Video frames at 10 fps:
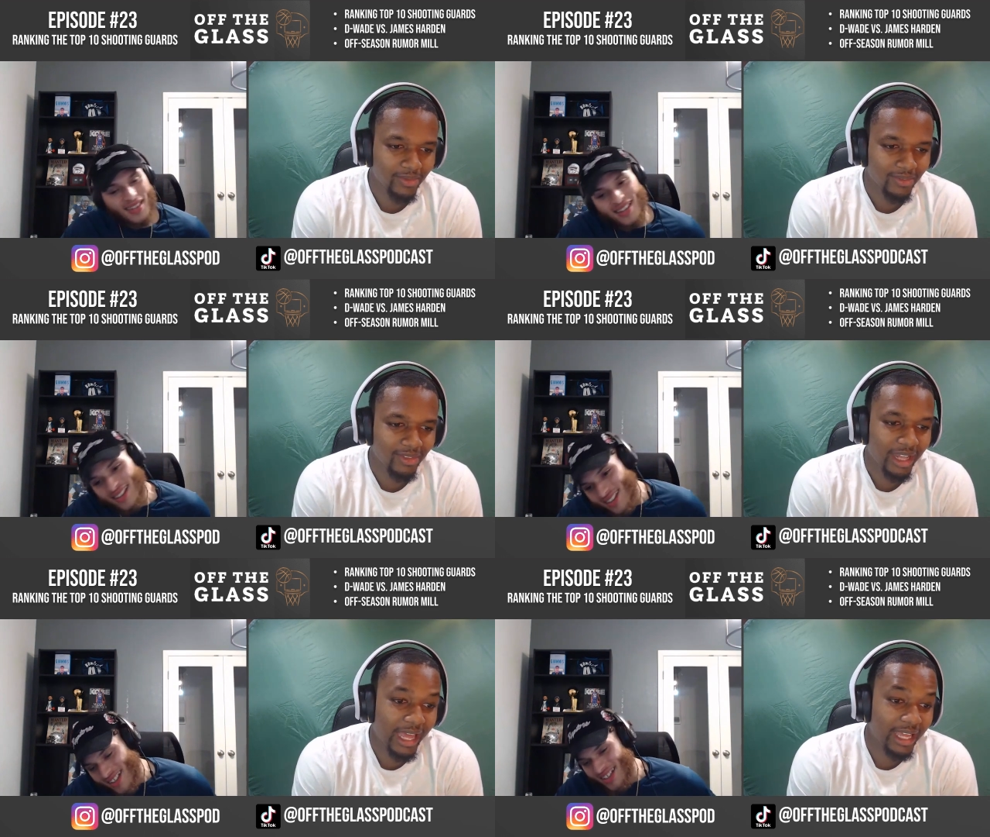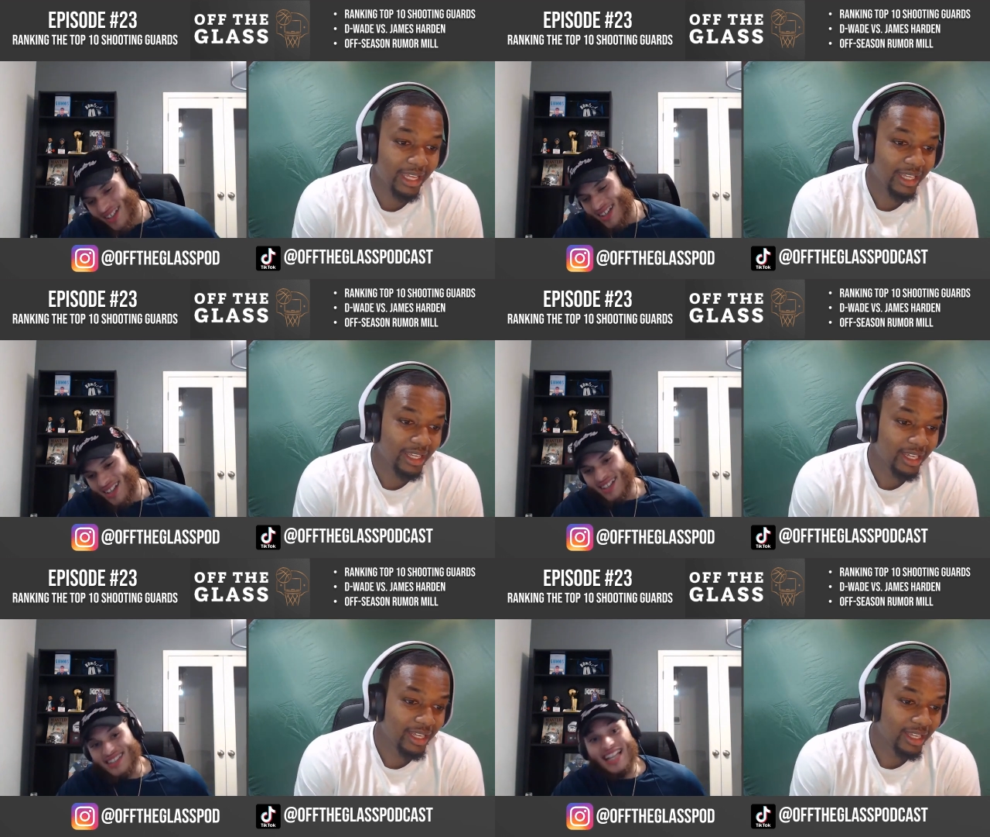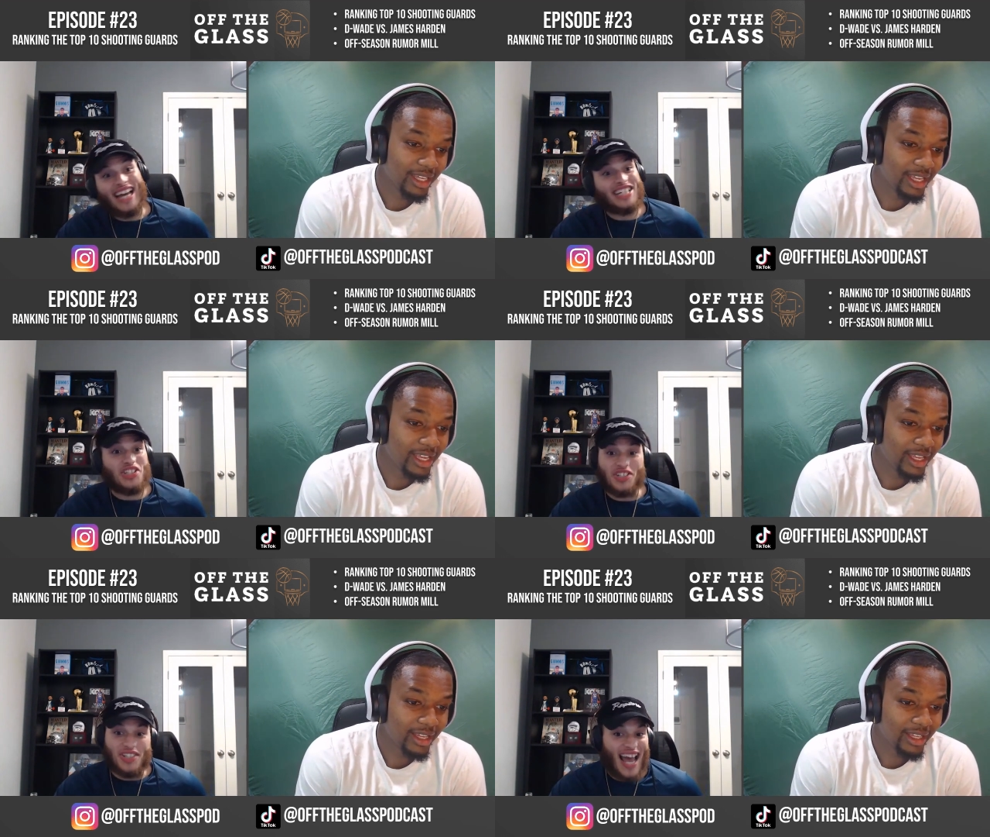Speaker 1: Like,
Speaker 2: like
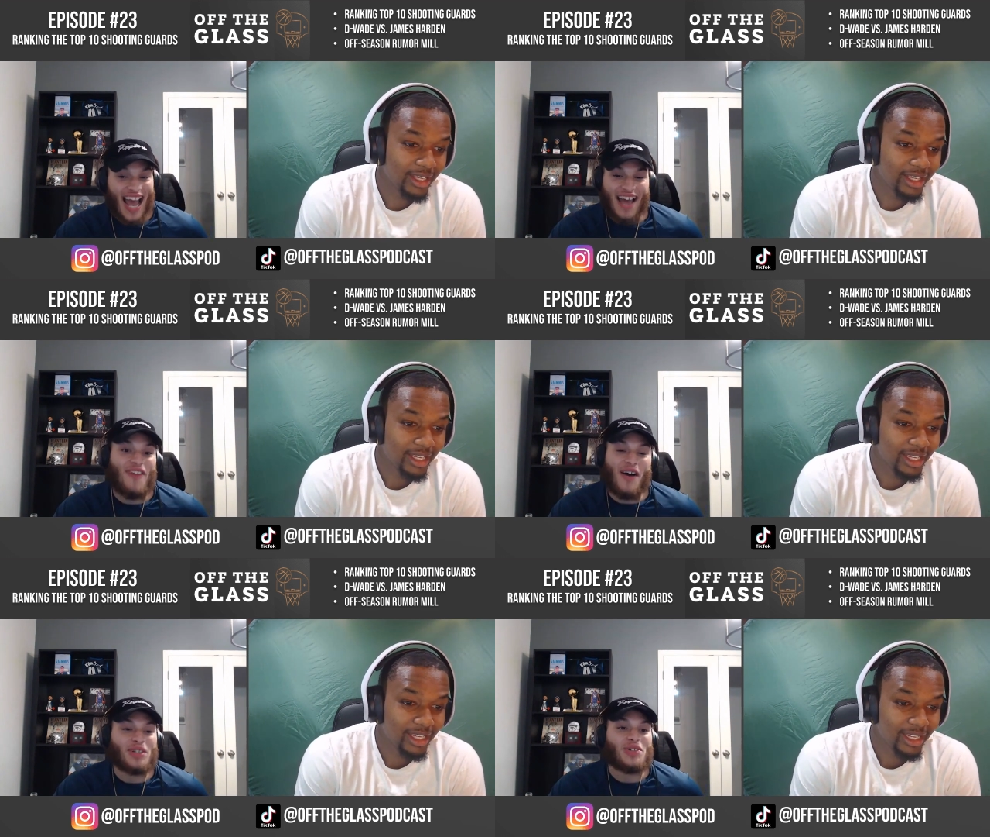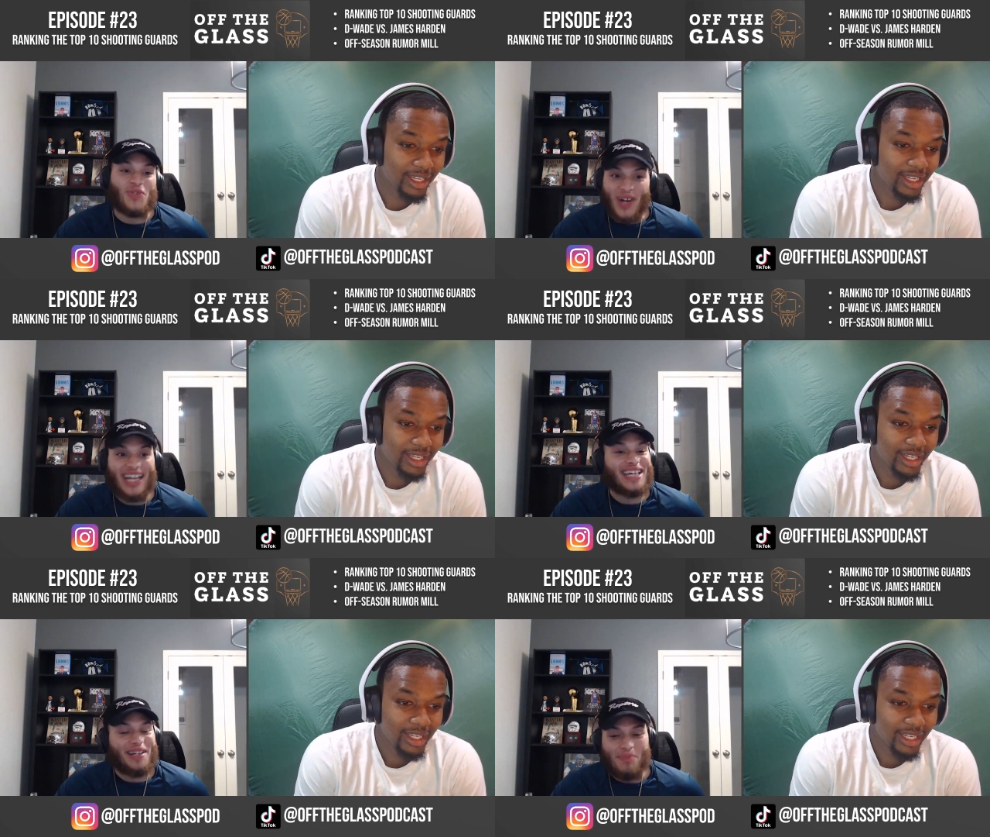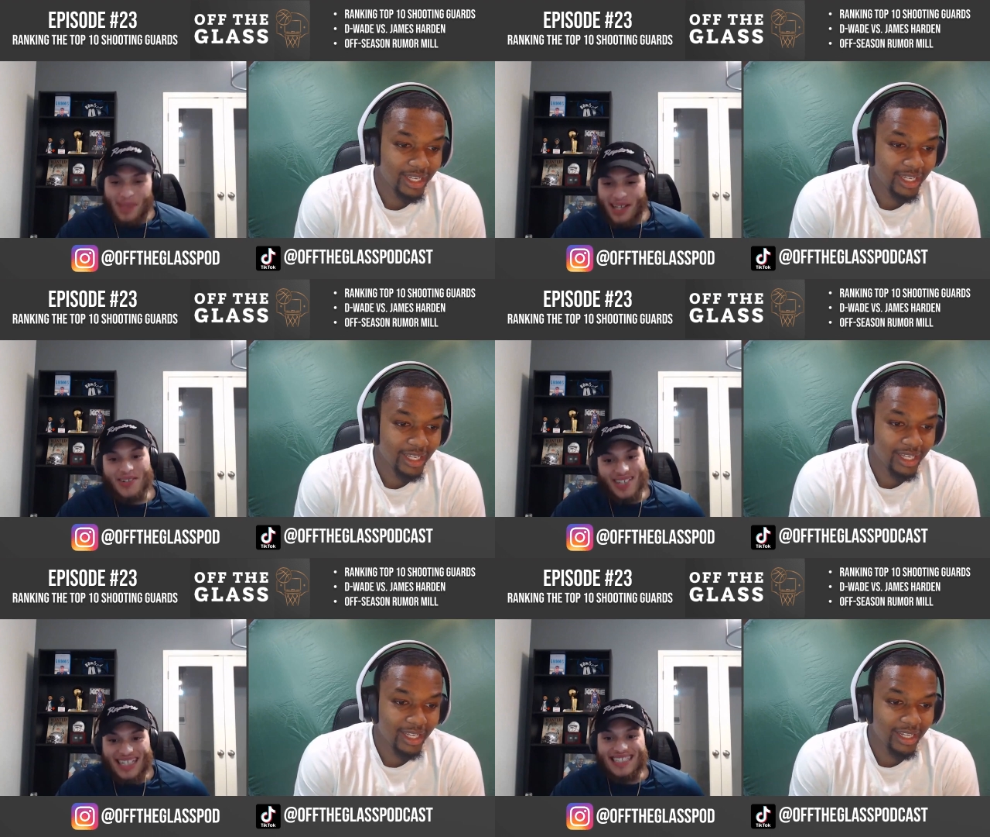just if I was ranking
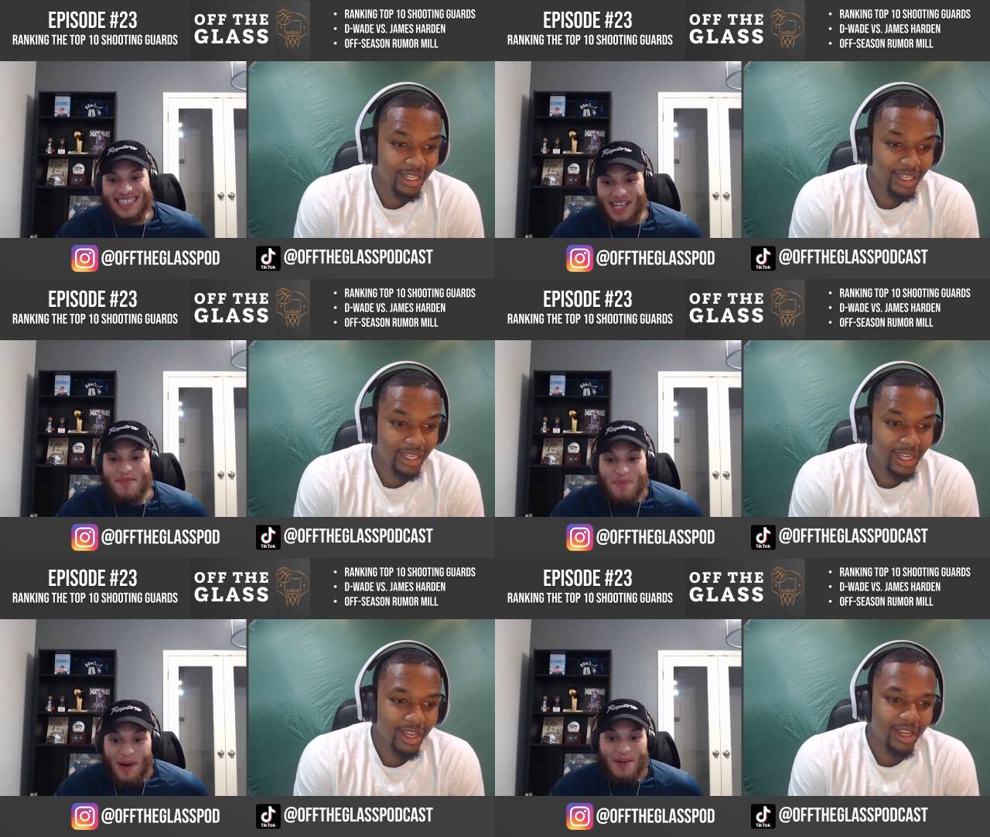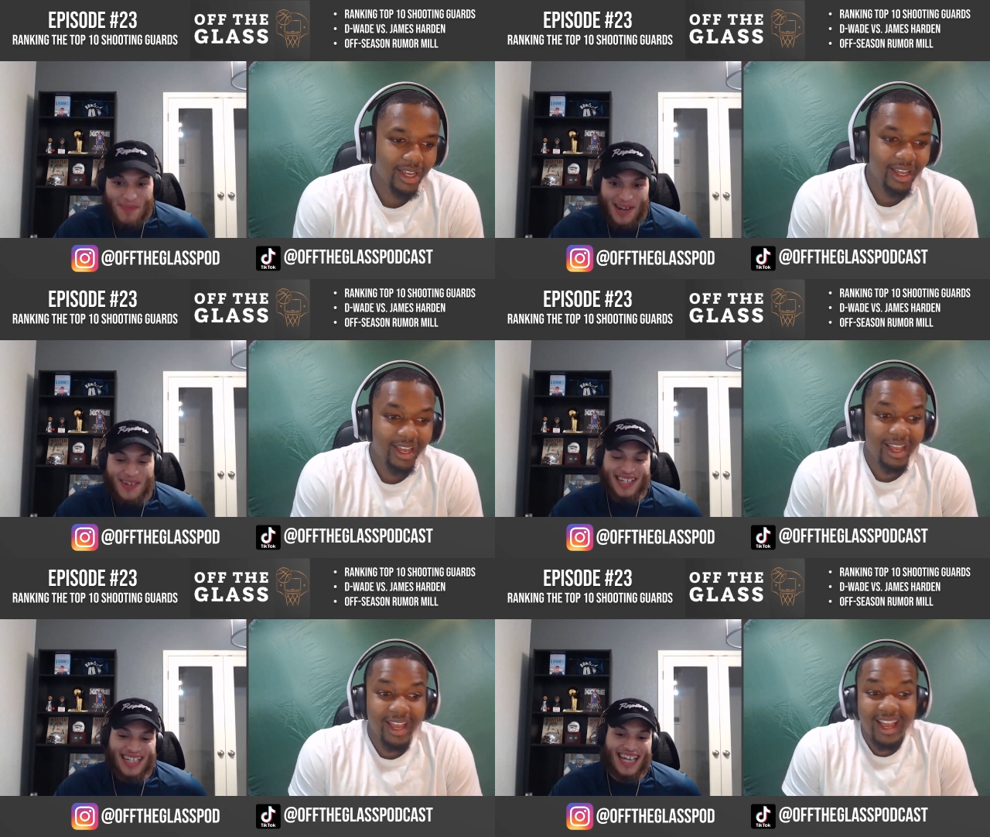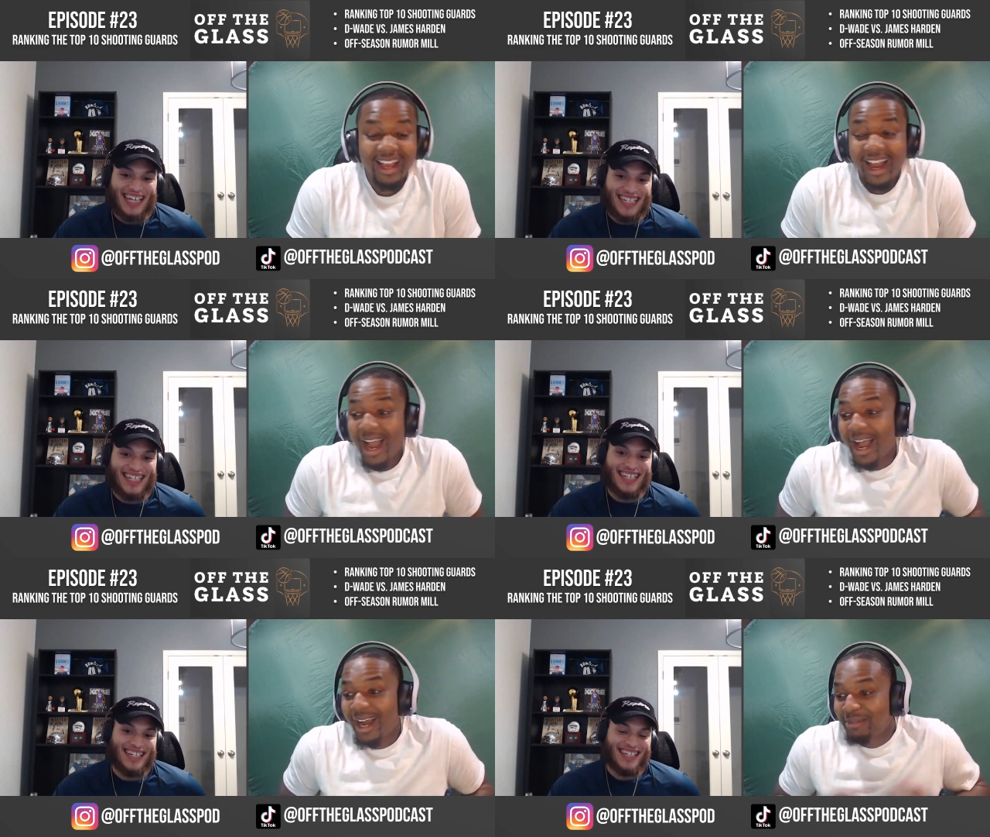players, like is D Book better than
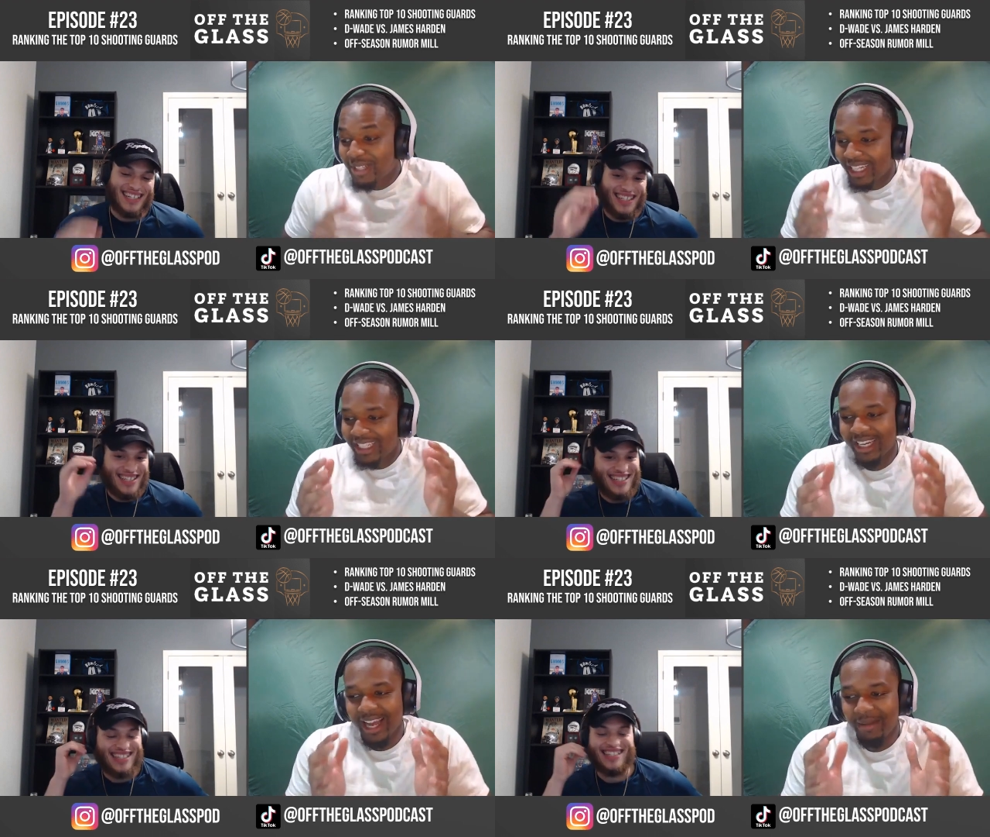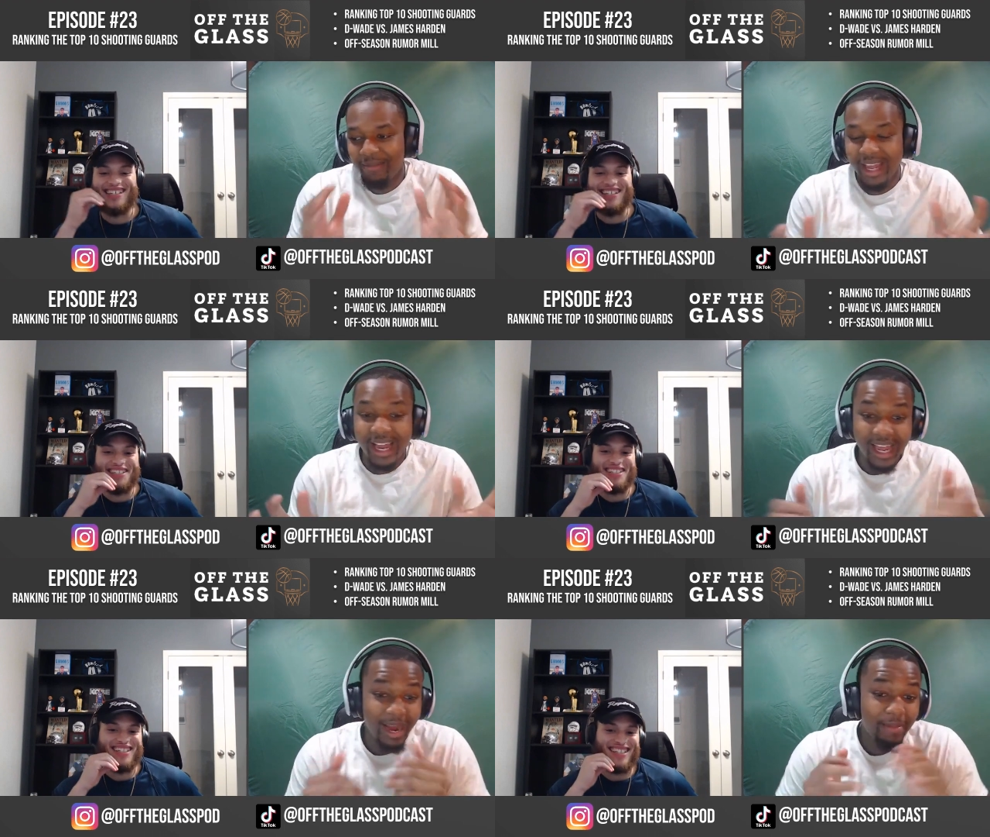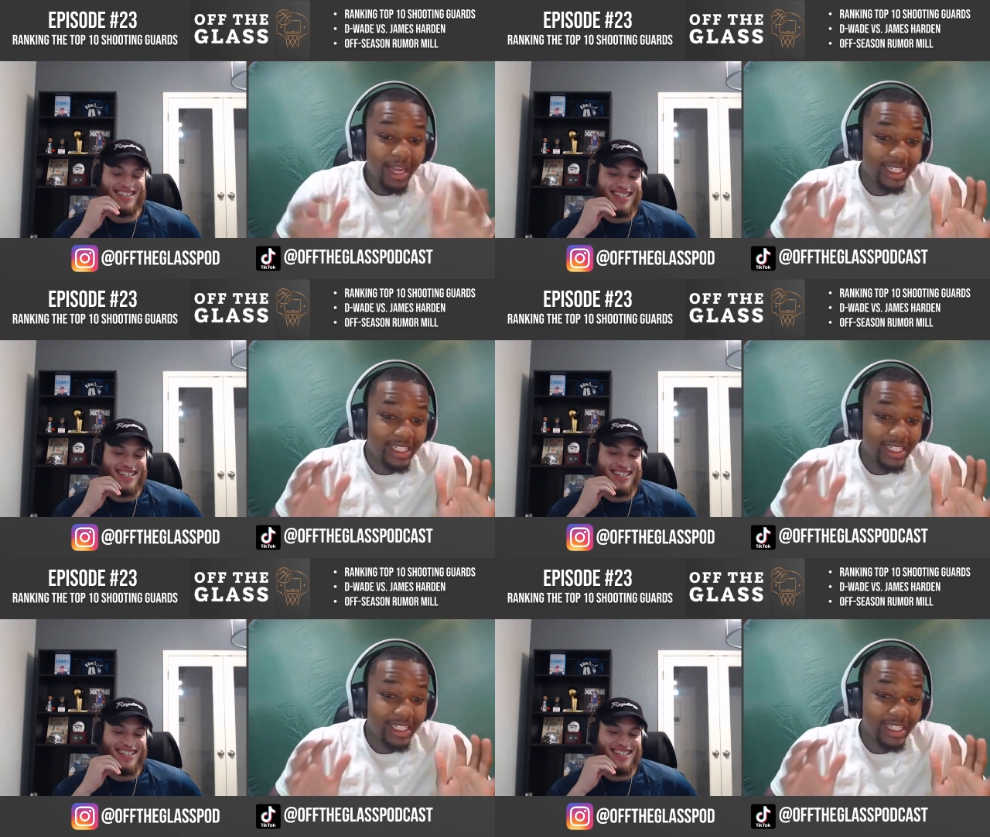KD?
Speaker 1: I'm listen. I'm not, and I'm not